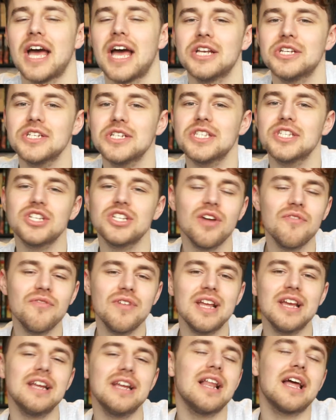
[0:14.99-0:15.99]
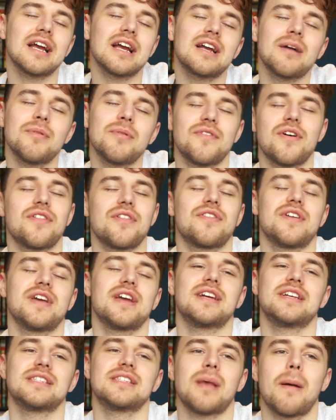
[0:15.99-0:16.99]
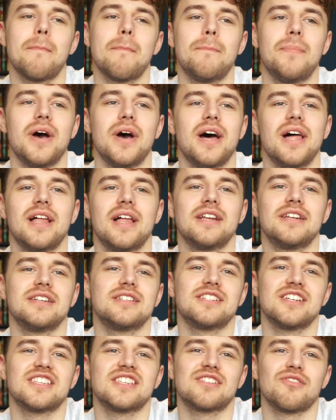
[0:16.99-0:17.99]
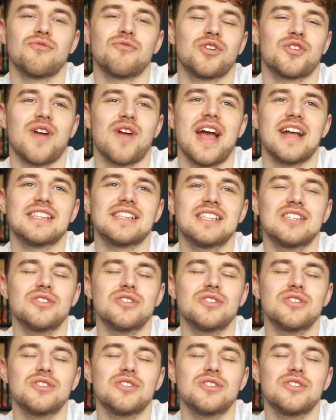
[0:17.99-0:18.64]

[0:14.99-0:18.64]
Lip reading: And just generally, like, a couple of other things, but just regrets.